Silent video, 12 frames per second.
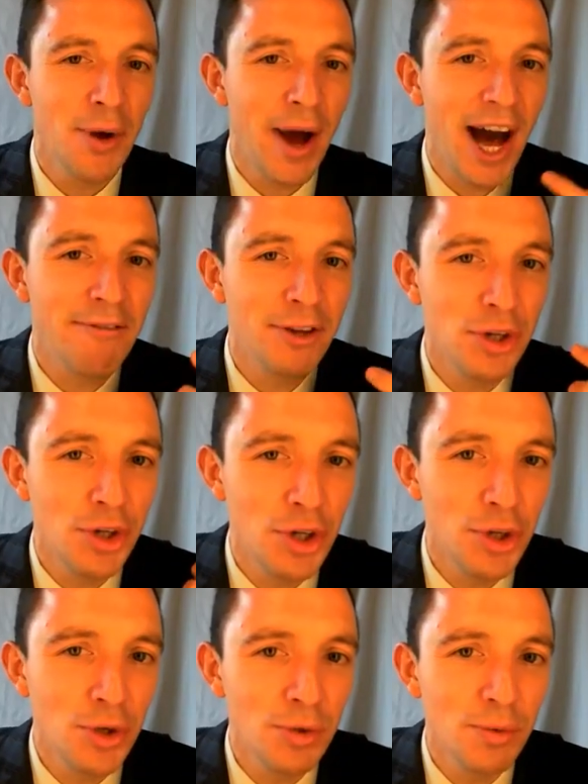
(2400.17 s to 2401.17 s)
you have a
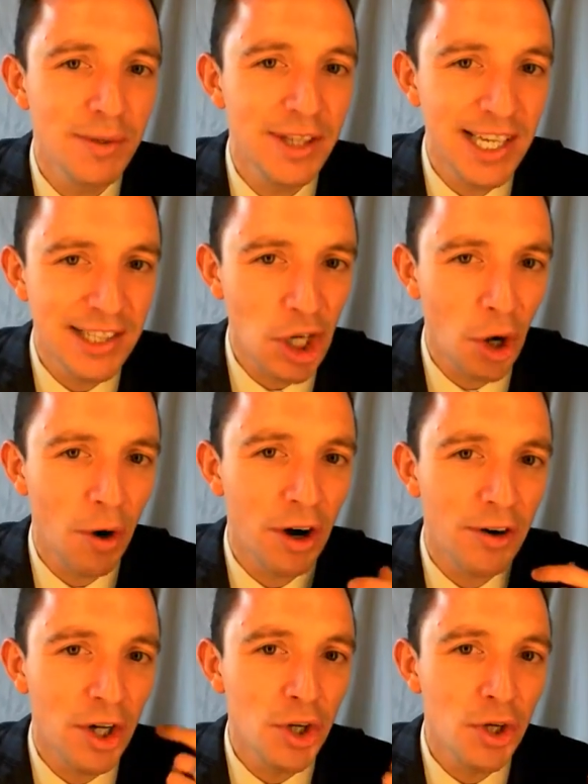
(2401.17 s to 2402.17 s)
new disco
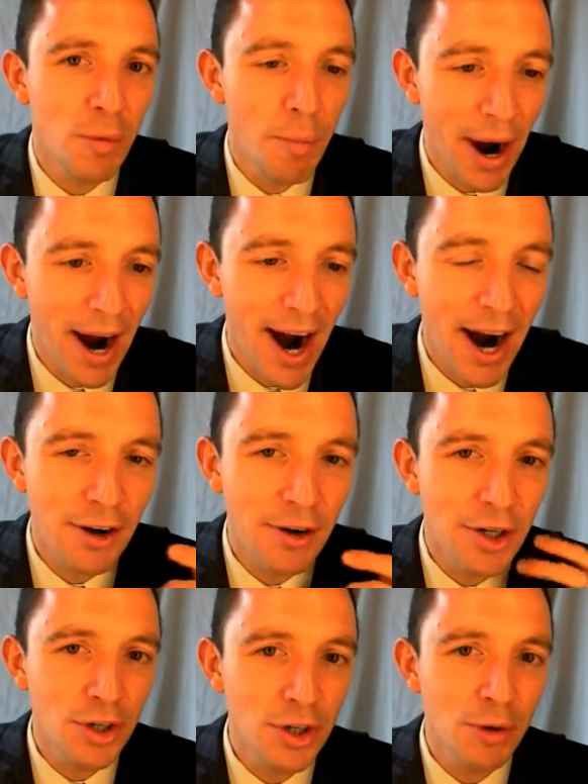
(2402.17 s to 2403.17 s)
or a new bar or
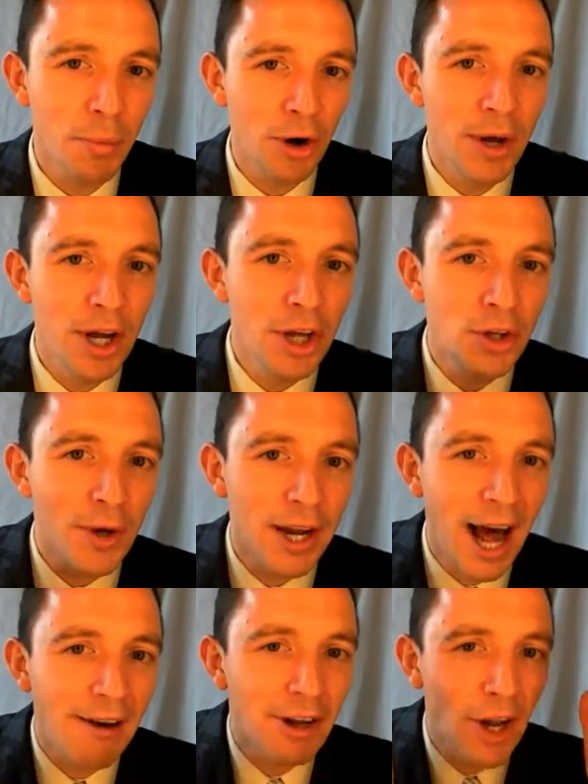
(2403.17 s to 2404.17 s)
a new pub, you can
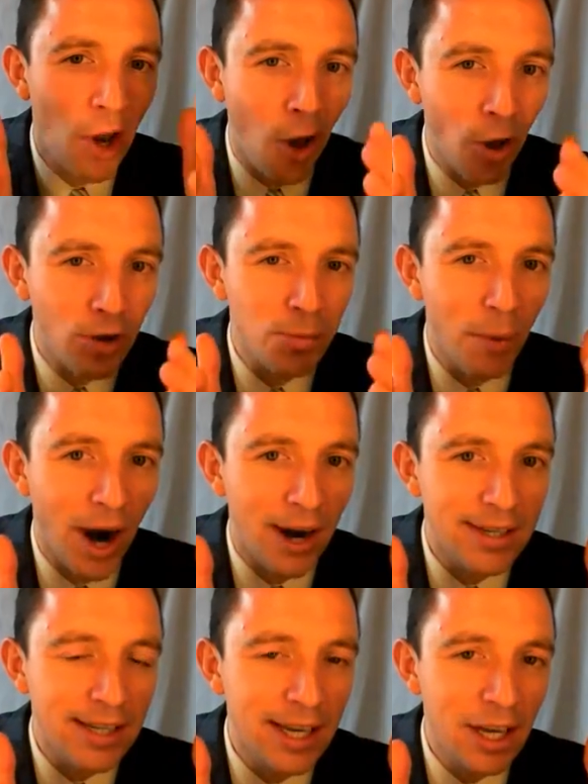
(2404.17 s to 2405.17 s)
have a launch
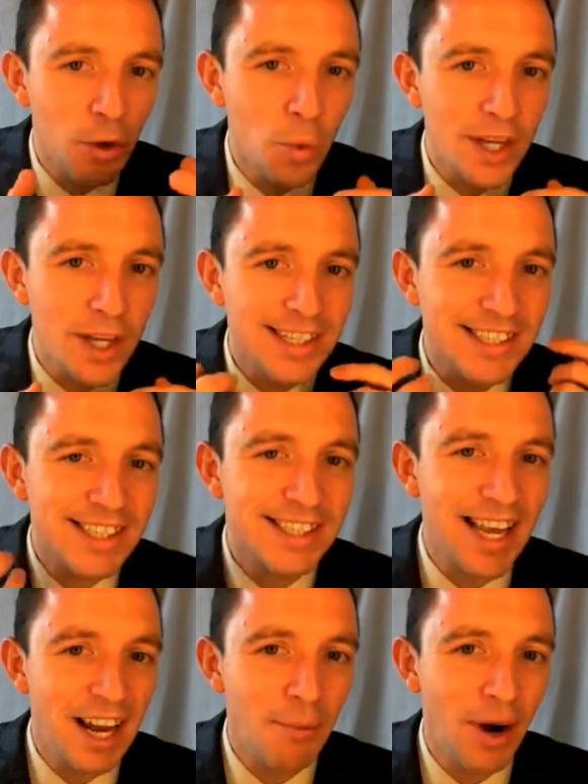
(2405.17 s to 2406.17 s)
party, which is the
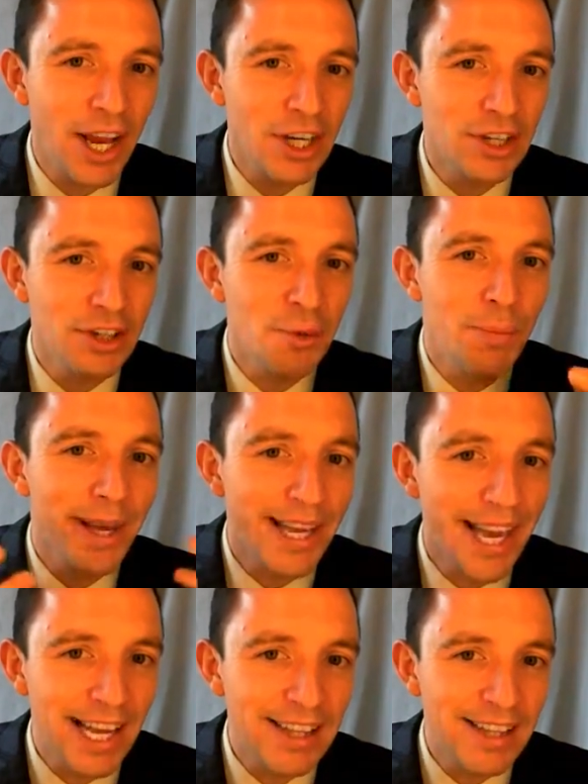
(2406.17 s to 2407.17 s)
celebration to
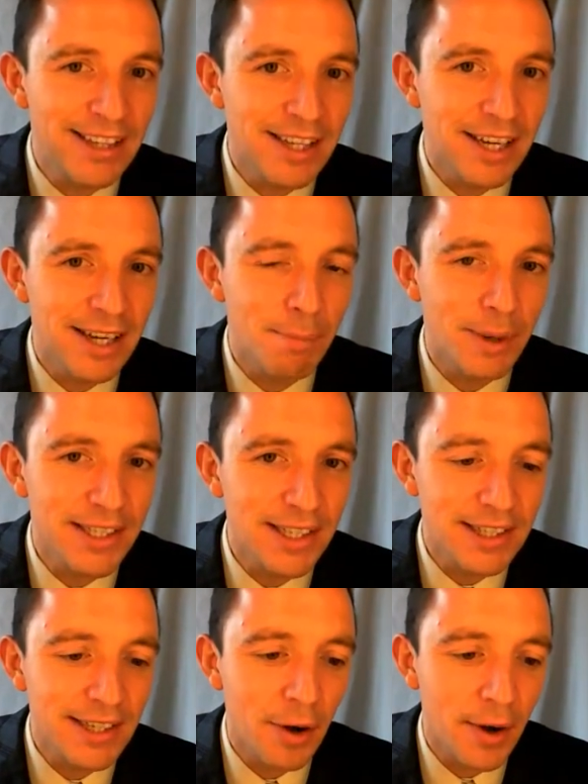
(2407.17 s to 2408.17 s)
begin the
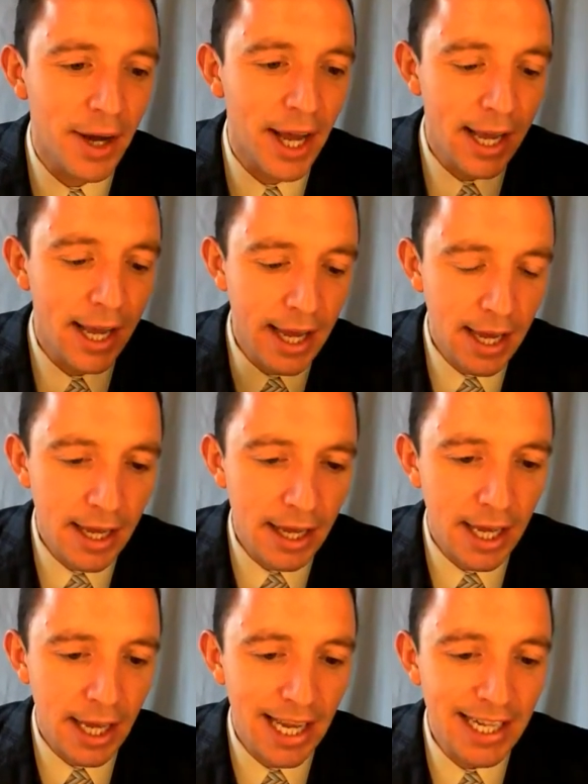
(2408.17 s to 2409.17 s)
business. Okay,
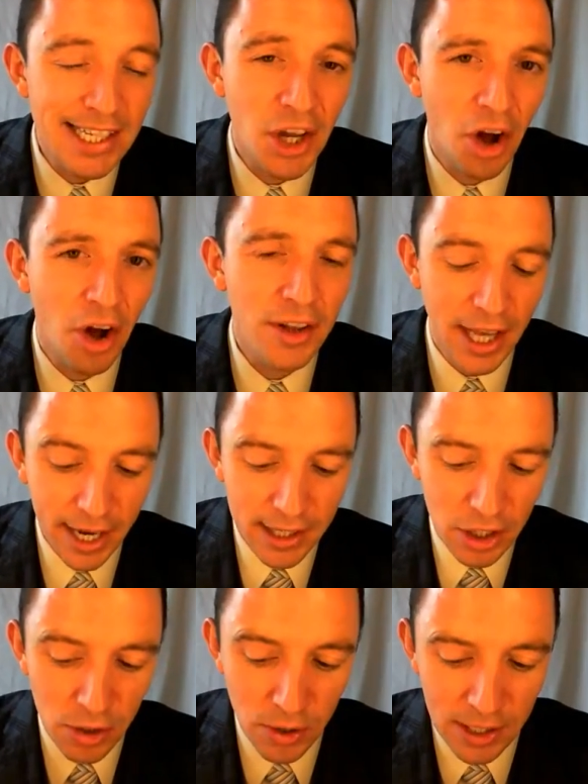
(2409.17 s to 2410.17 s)
in this
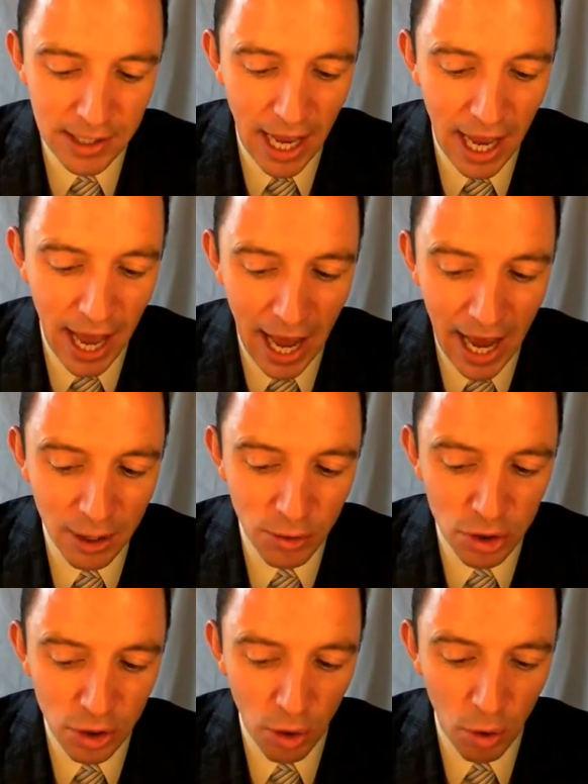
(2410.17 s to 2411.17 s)
context, you can say a
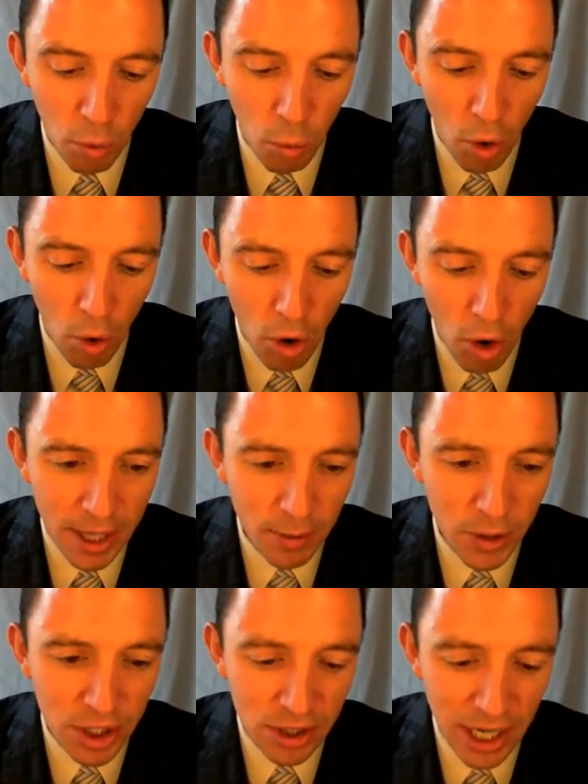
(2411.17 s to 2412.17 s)
house warming,
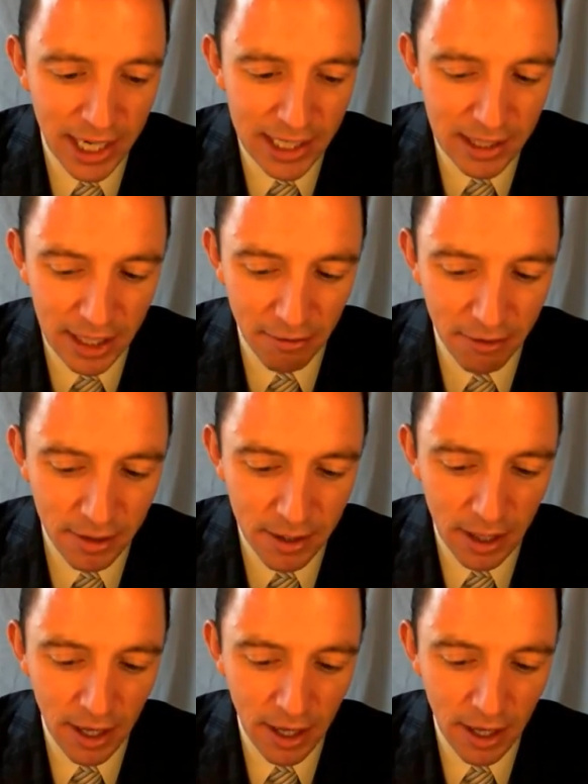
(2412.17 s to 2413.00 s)
which is a little different.